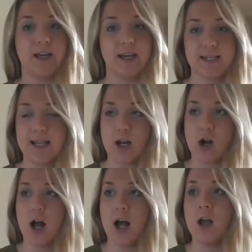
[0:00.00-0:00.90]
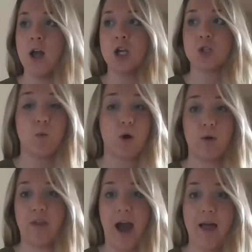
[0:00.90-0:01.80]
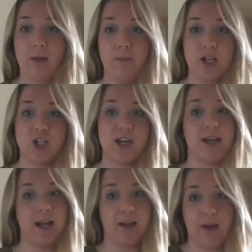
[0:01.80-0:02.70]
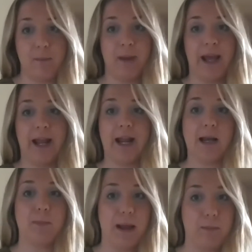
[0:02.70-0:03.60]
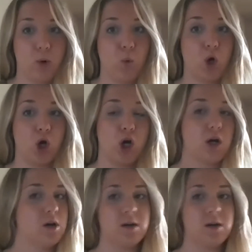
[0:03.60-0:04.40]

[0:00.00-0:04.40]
etc. So I work with that in the budget, getting them paid, paperwork